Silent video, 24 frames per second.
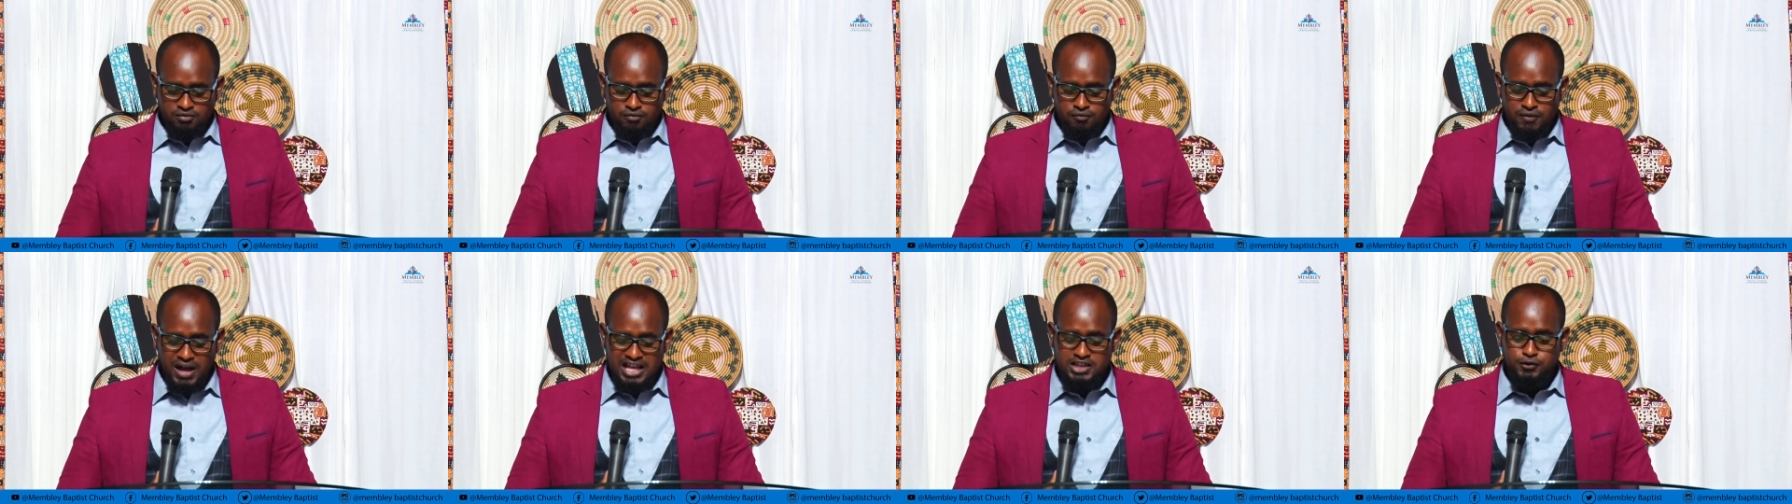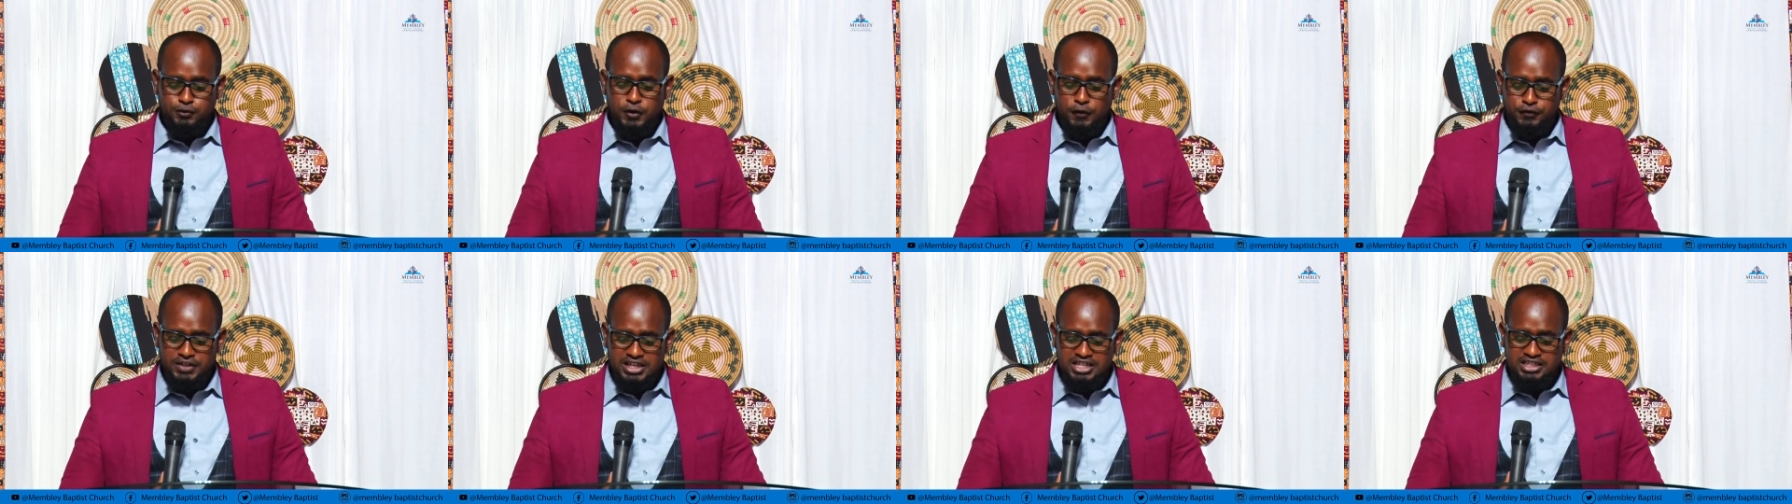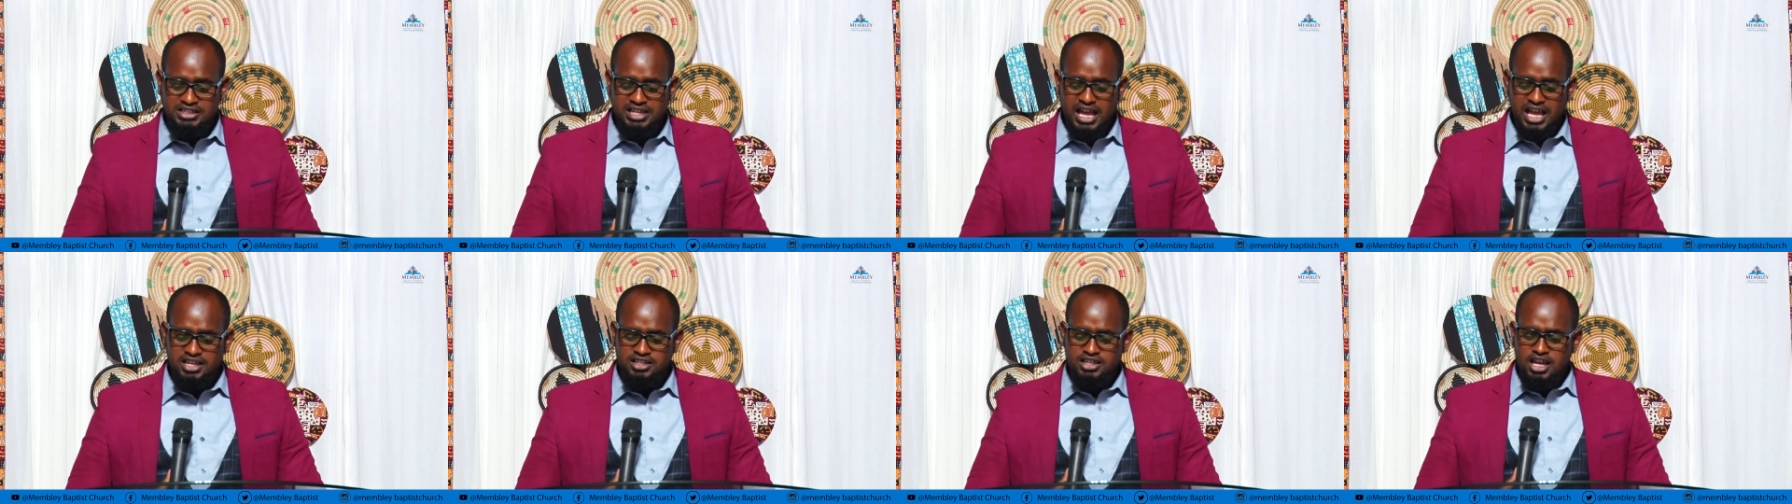Verse 15
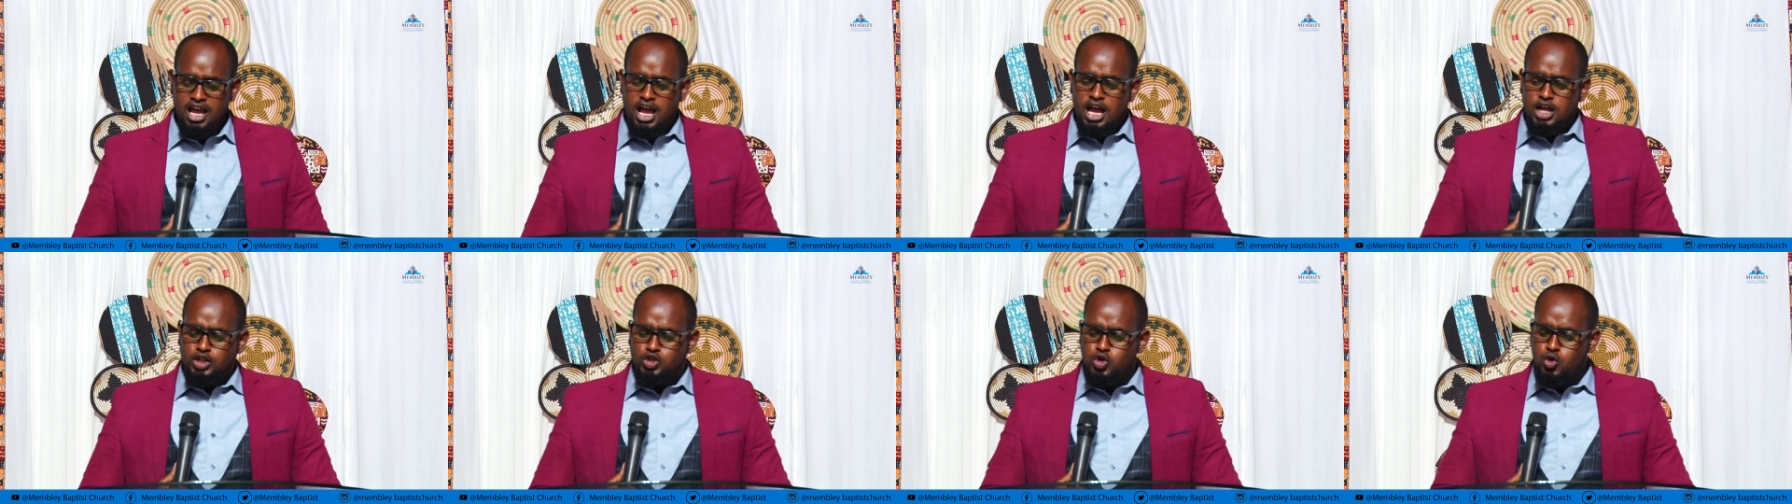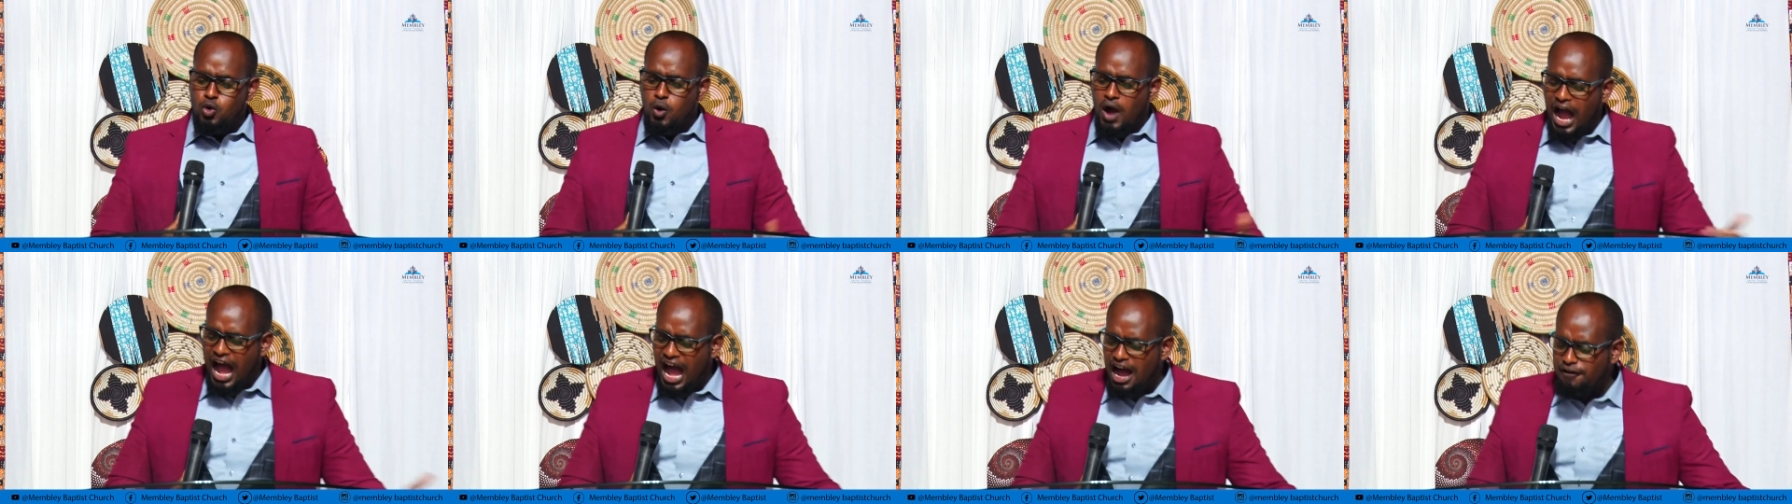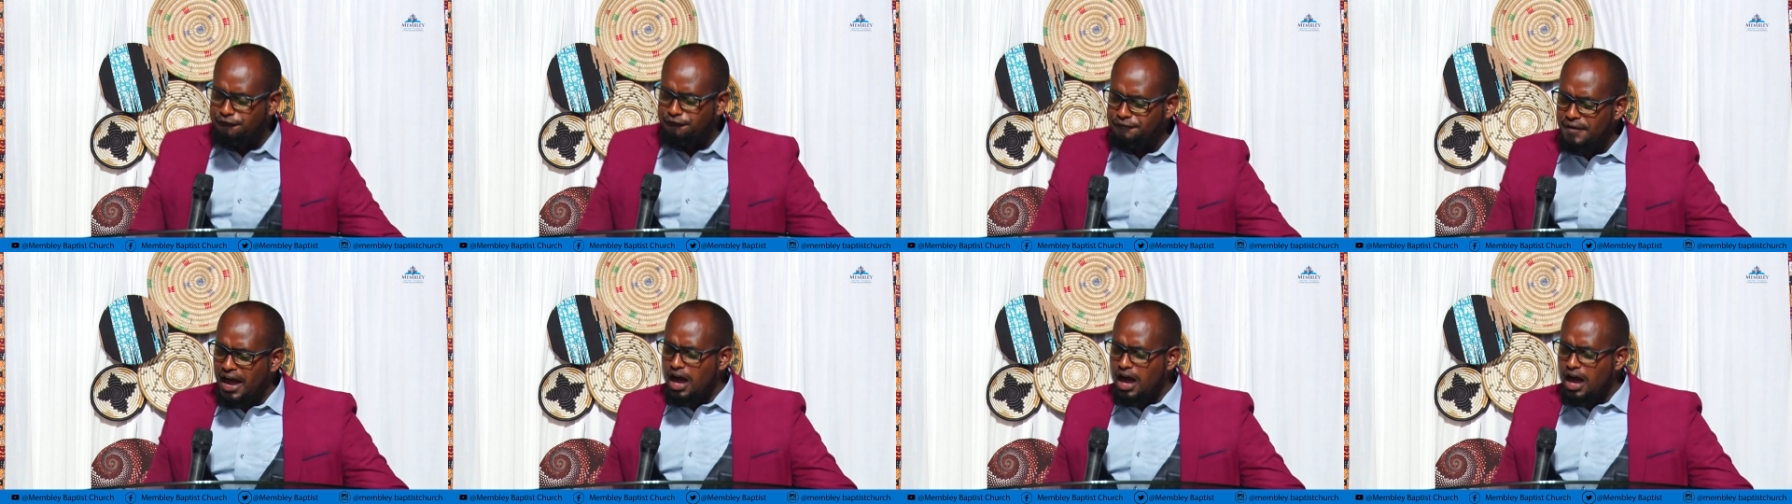says, to have